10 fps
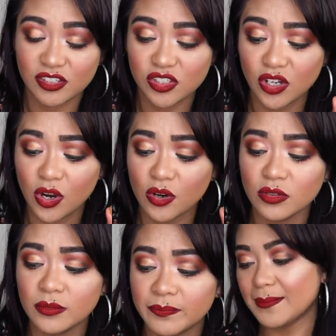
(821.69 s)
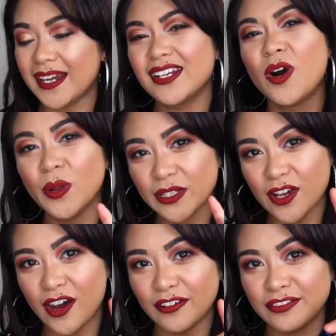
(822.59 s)
so I'm kind of
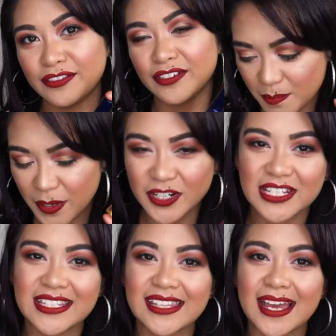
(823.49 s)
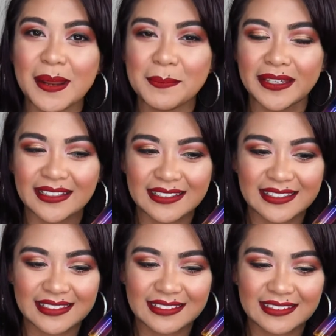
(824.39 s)
holding off purchasing that because
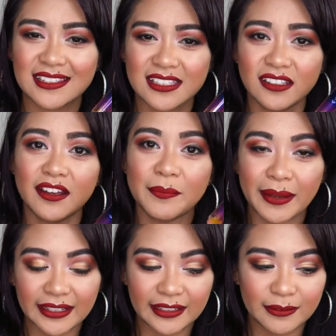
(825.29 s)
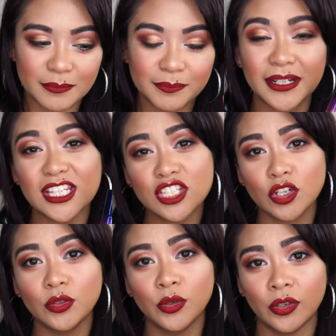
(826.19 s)
it's a lot of money, but it's
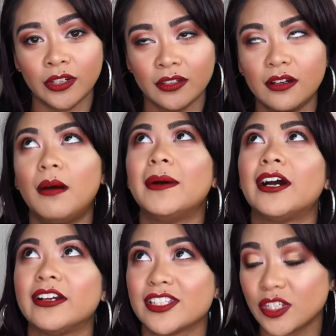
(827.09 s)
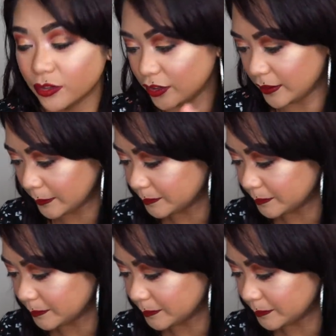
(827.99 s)
so good. Oh my god, it's so good.